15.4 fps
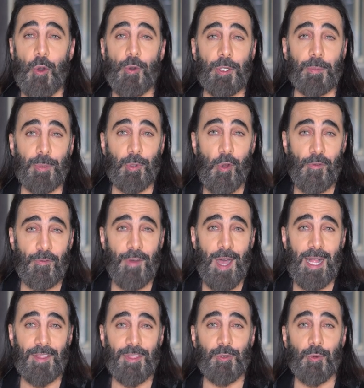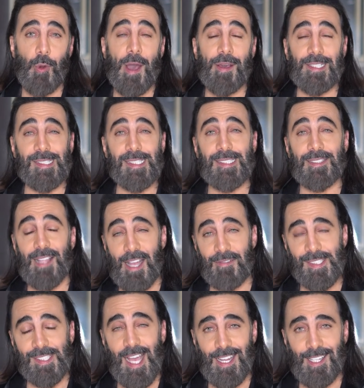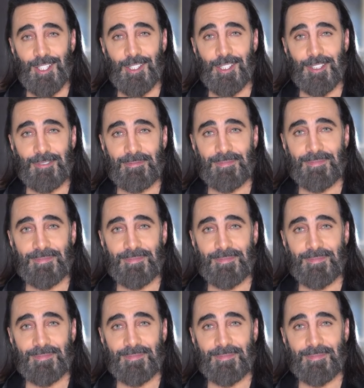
odor profile throughout its life cycle.